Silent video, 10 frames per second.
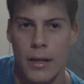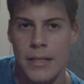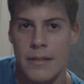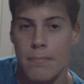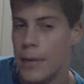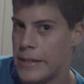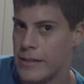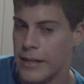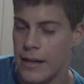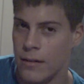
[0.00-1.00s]
It's
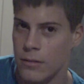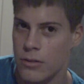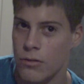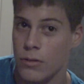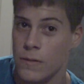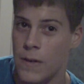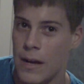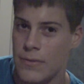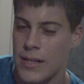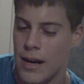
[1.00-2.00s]
basically Elder Scrolls
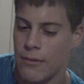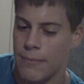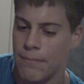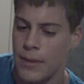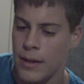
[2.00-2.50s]
V Skyrim.